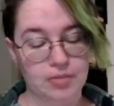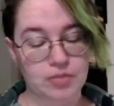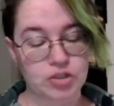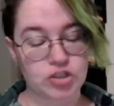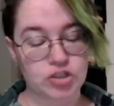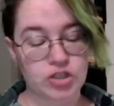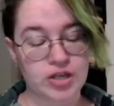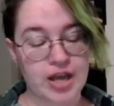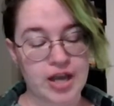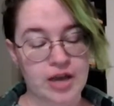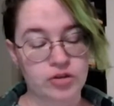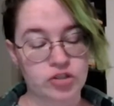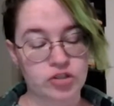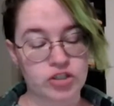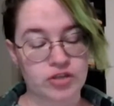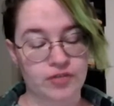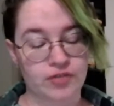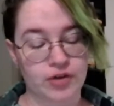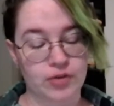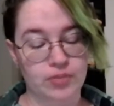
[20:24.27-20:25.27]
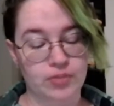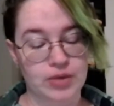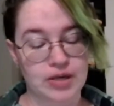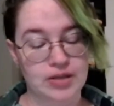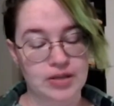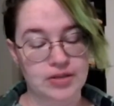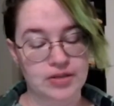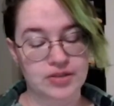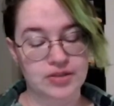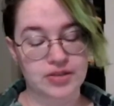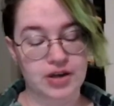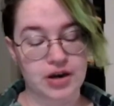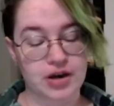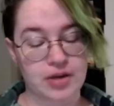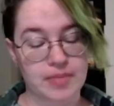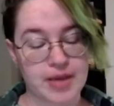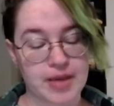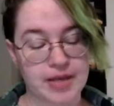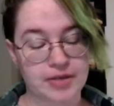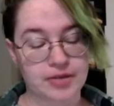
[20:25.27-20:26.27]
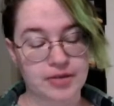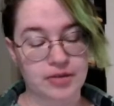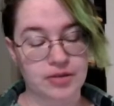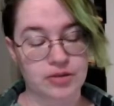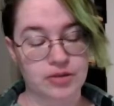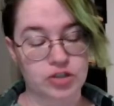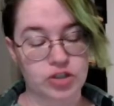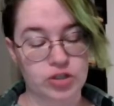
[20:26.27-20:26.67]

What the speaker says: But she now shivered beneath the starry mantle.